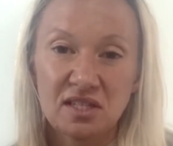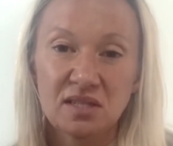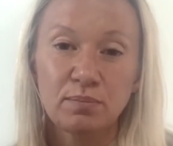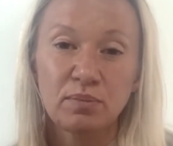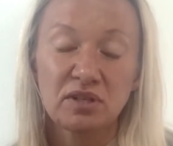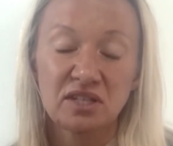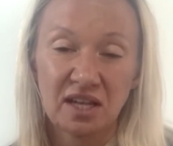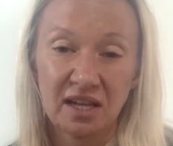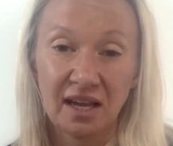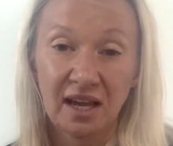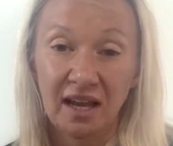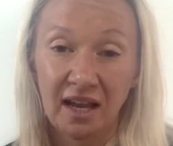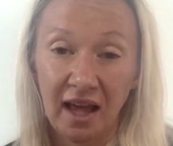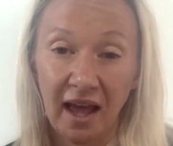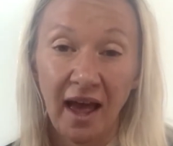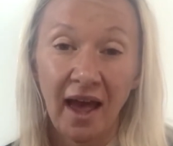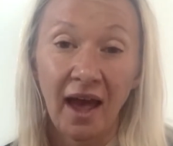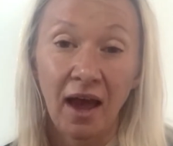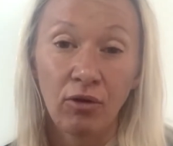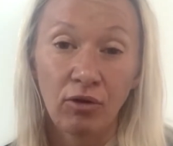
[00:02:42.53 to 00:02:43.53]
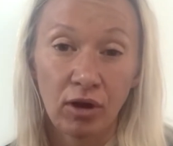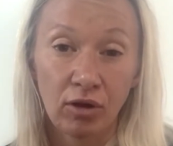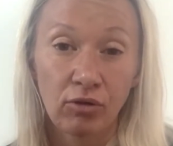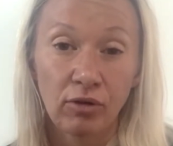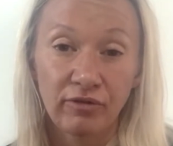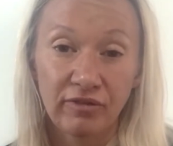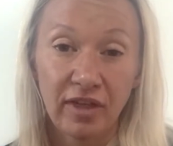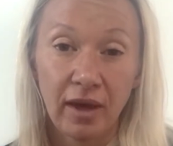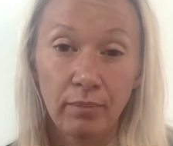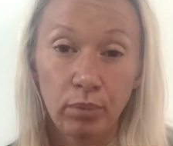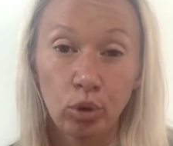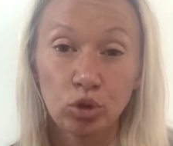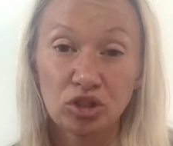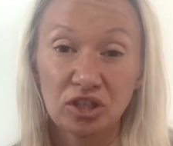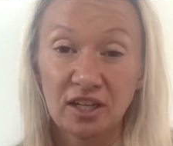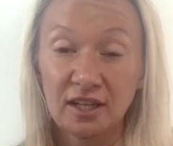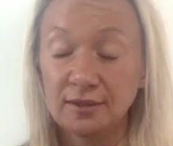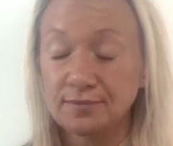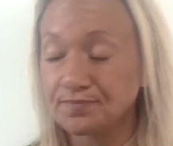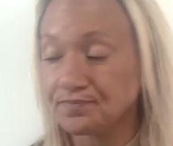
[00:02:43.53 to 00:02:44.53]
particular area of their
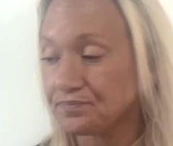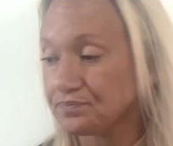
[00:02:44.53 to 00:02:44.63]
body.